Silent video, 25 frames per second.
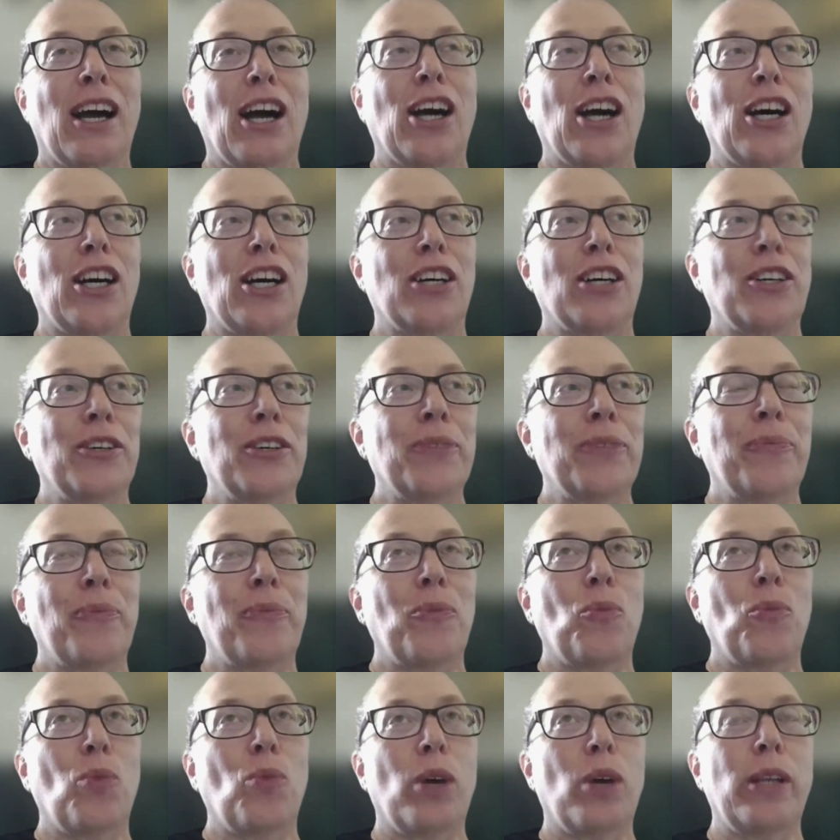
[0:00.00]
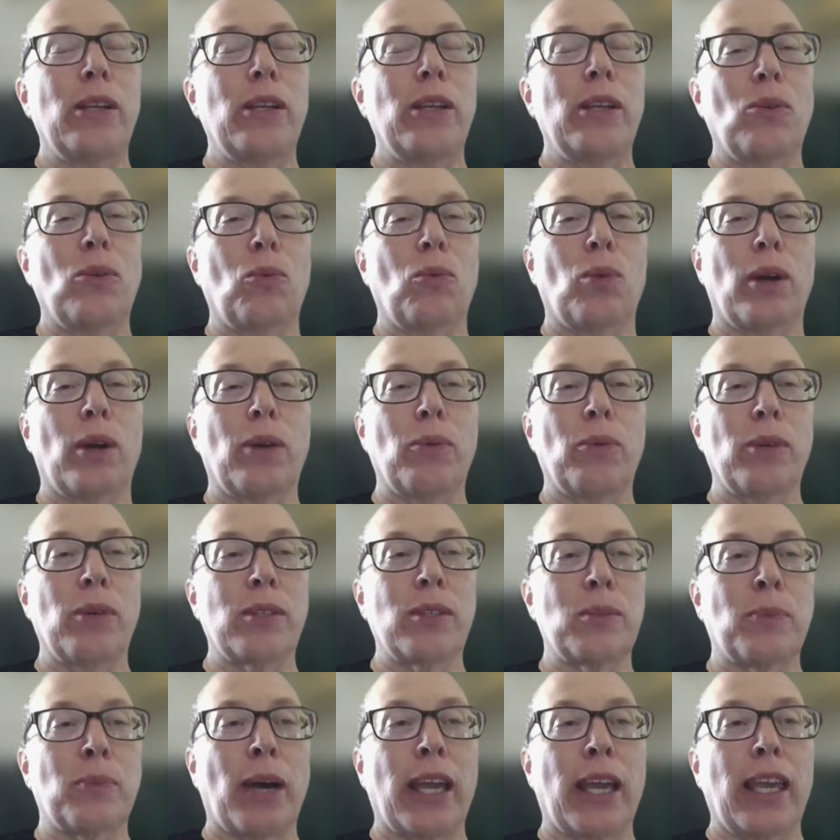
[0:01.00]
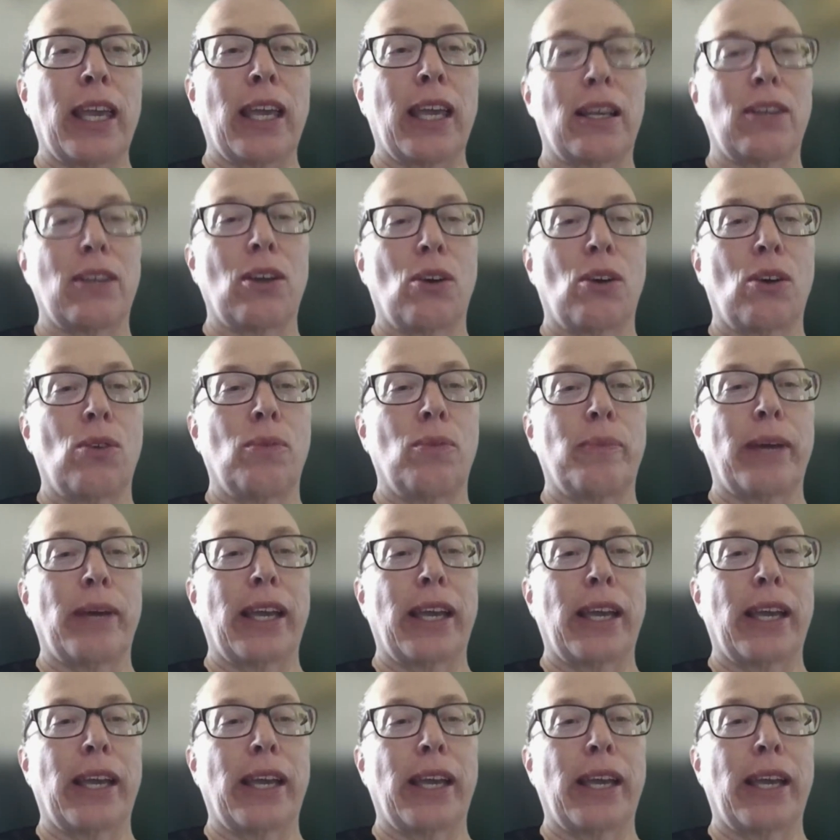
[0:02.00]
Uh, where was my end goal?